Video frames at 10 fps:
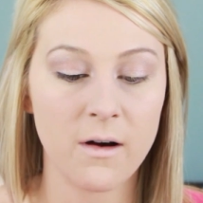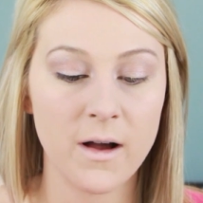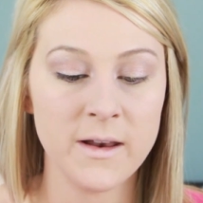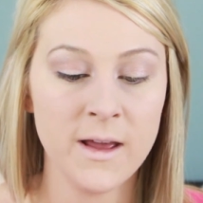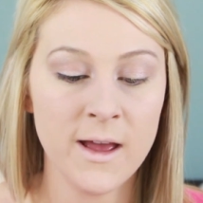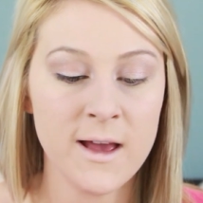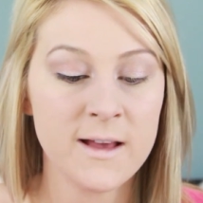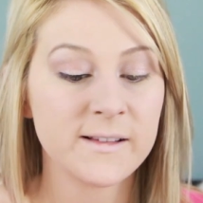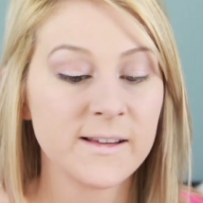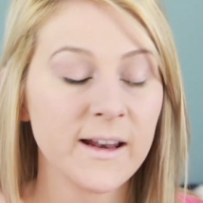on
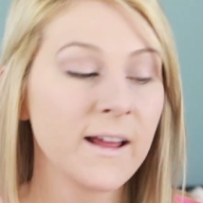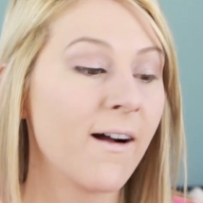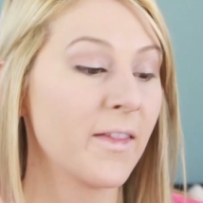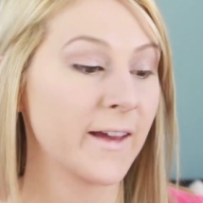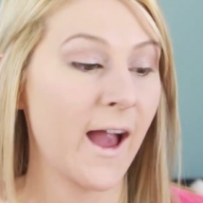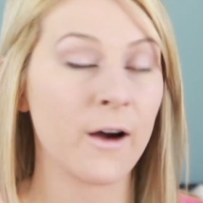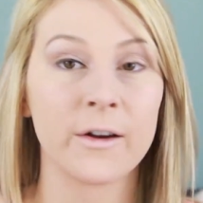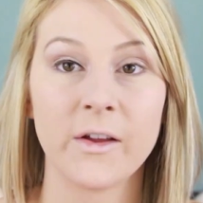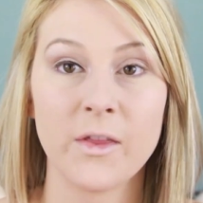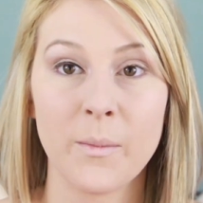sitting on the
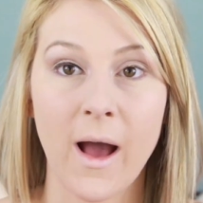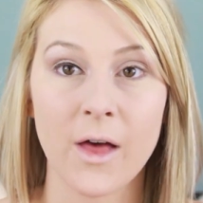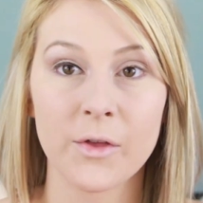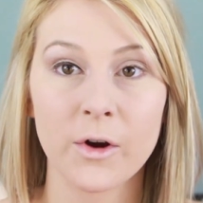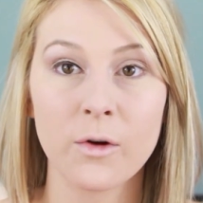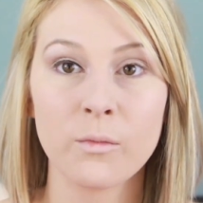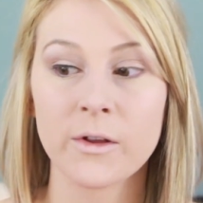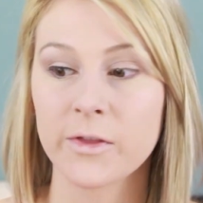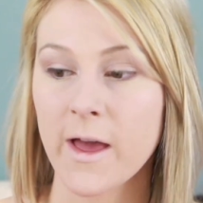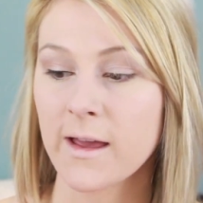counter in the bathroom
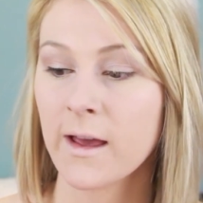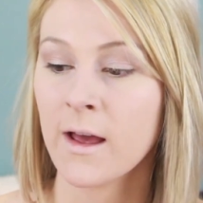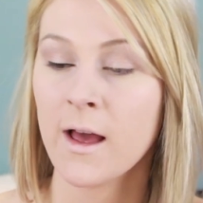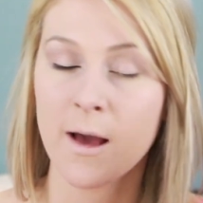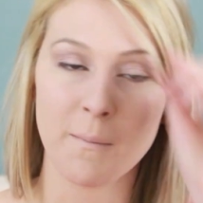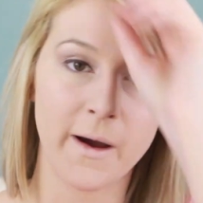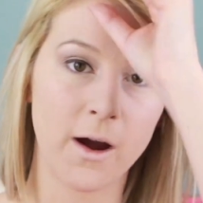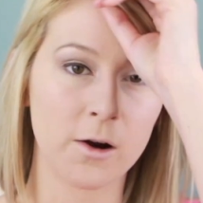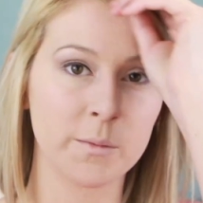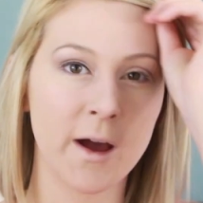with like my
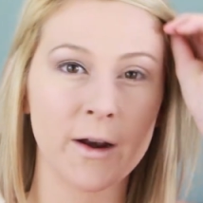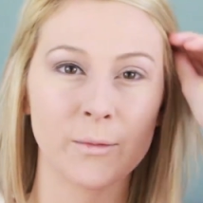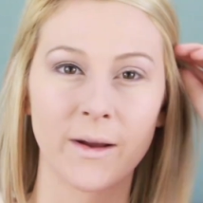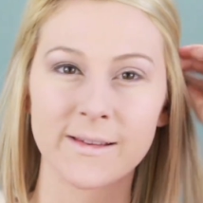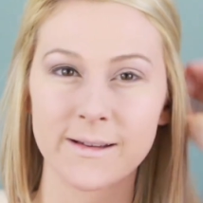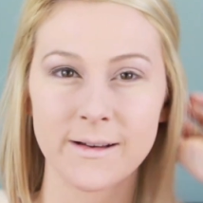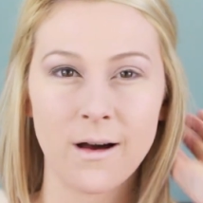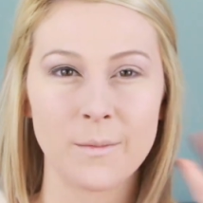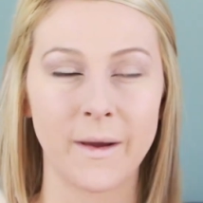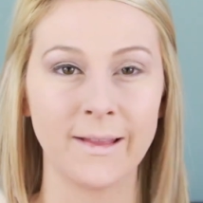arm kind of rested
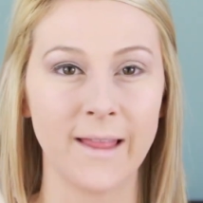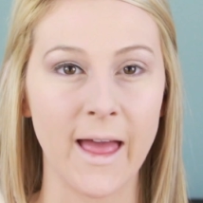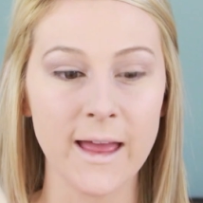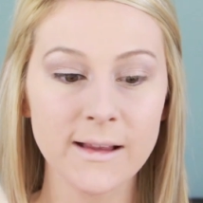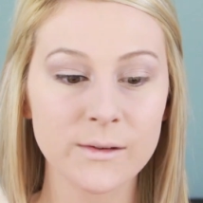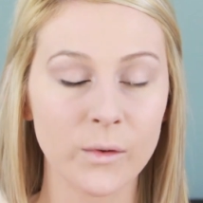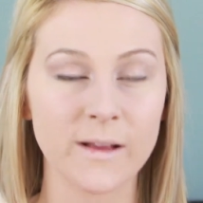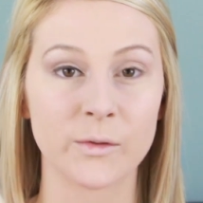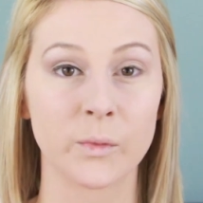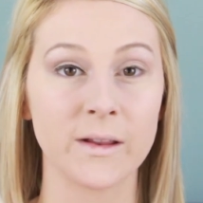on my leg, so
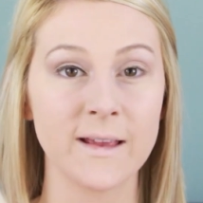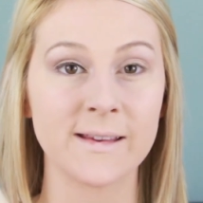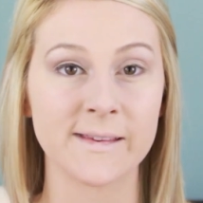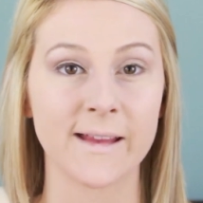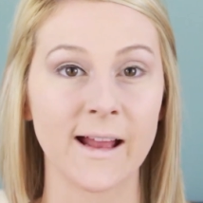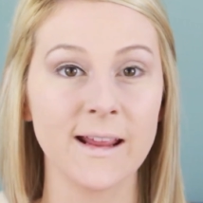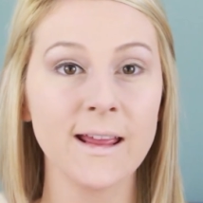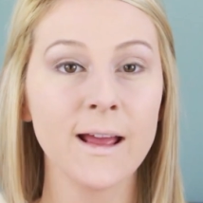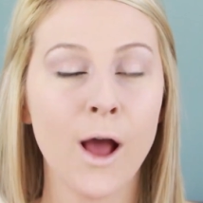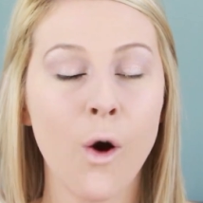it's really
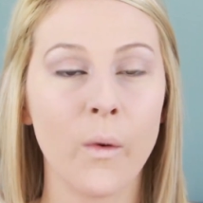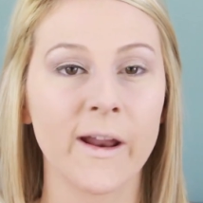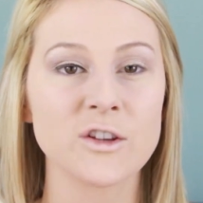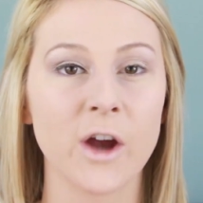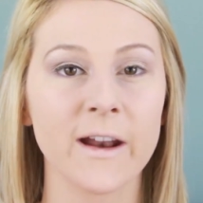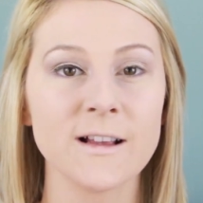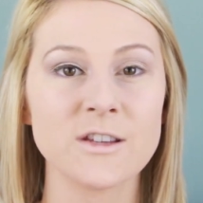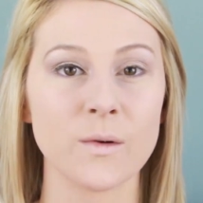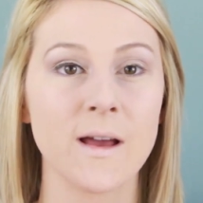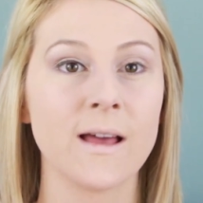steady. When I try to
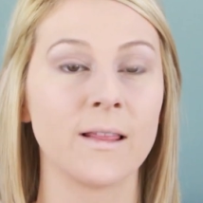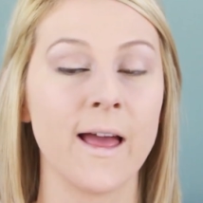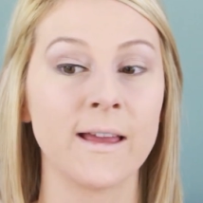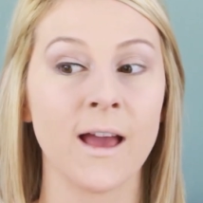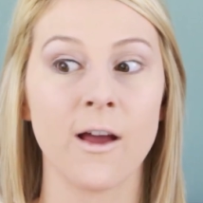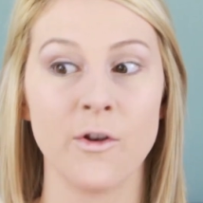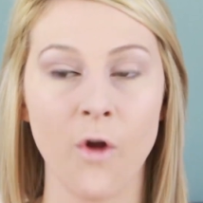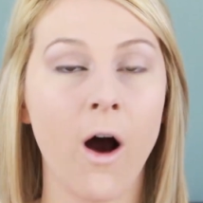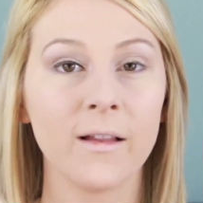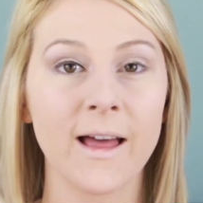do it like
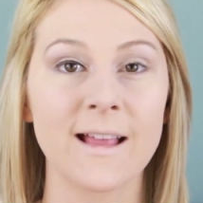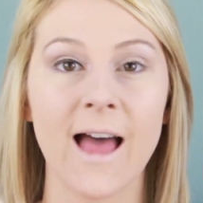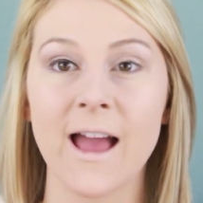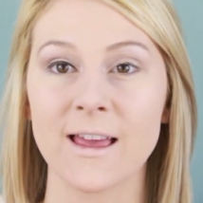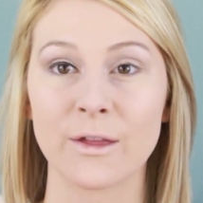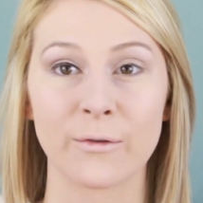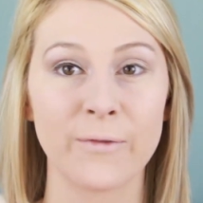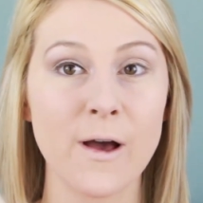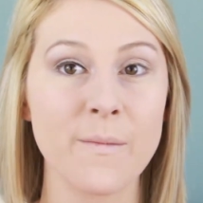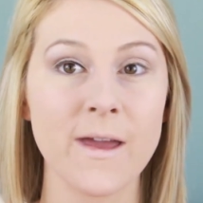not like that, either
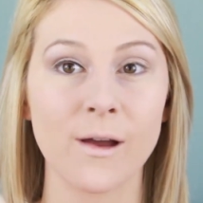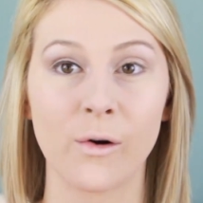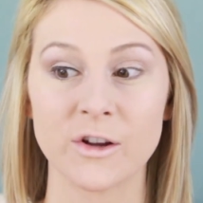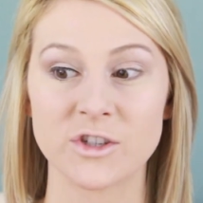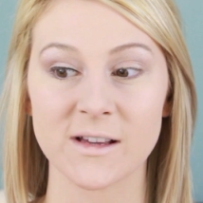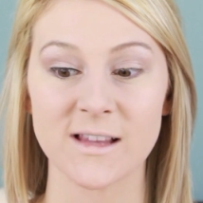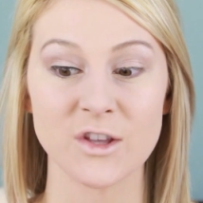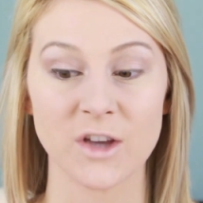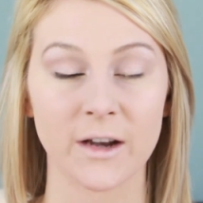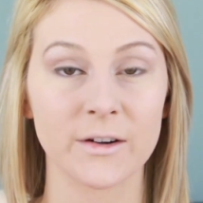filming or just
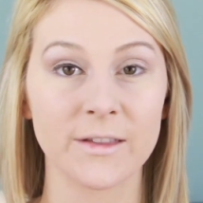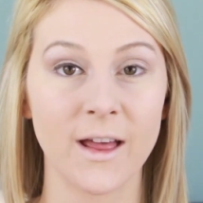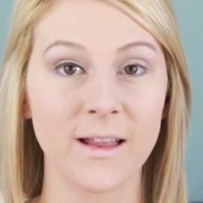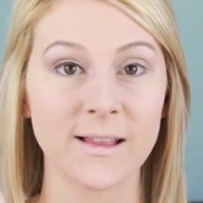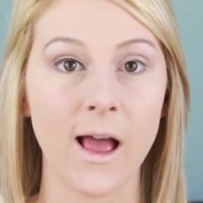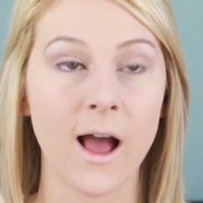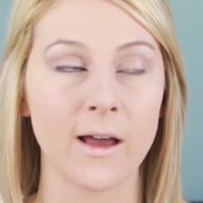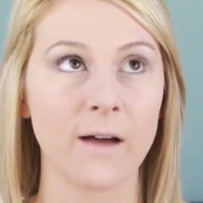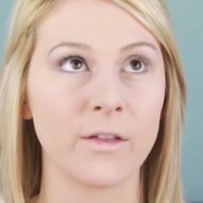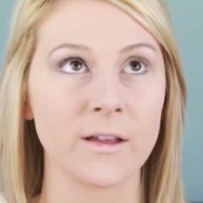in general not like that, I
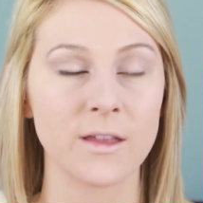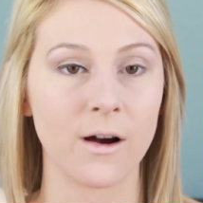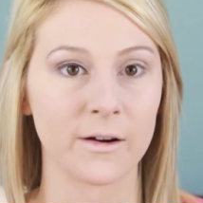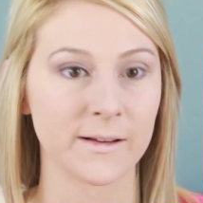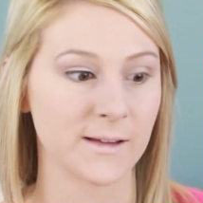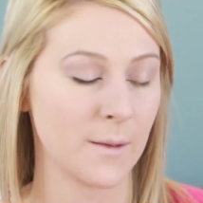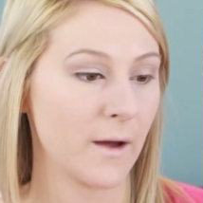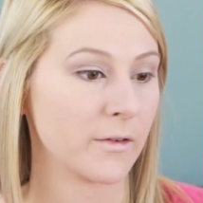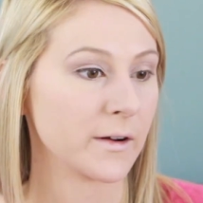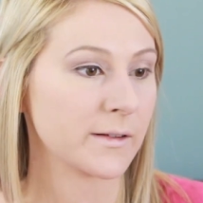have like the hardest time
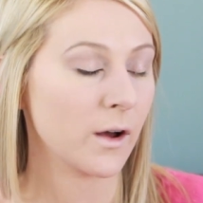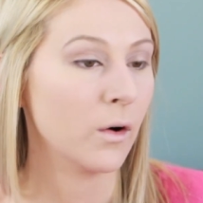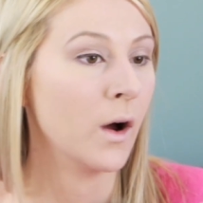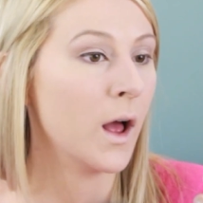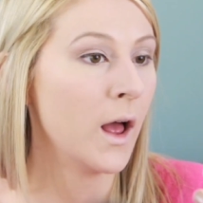ever. So